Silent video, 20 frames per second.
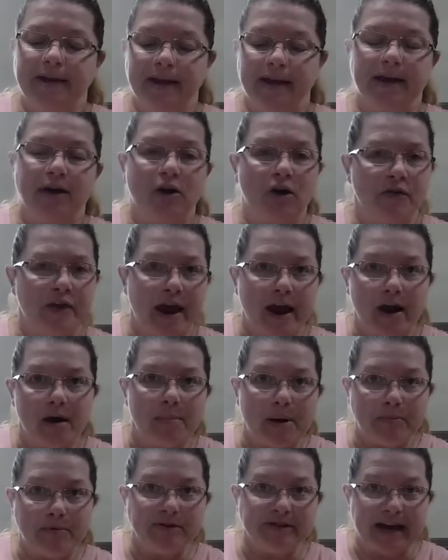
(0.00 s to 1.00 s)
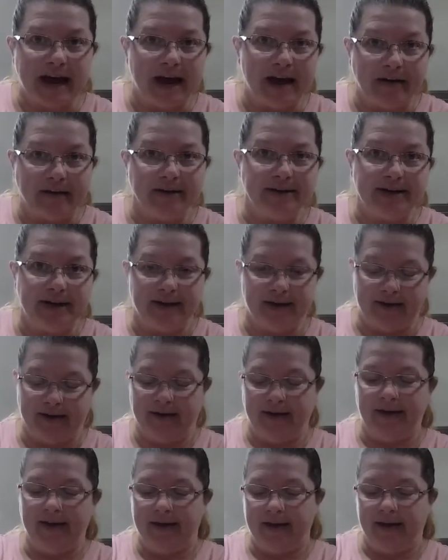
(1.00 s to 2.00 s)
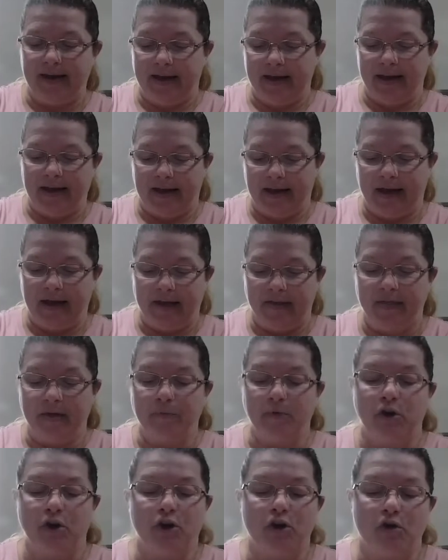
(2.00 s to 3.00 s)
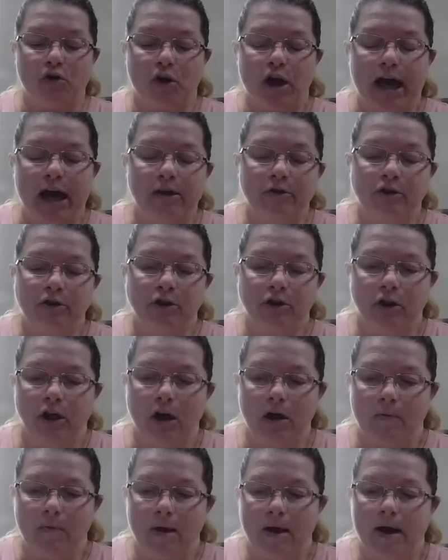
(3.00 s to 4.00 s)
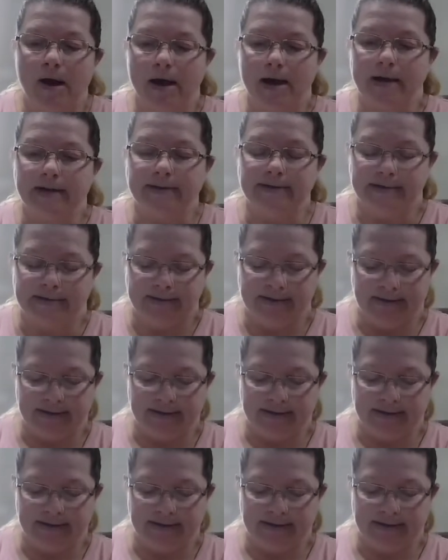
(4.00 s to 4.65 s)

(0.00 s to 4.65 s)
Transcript: get all the air bubbles out, and then we're going to go counterclockwise,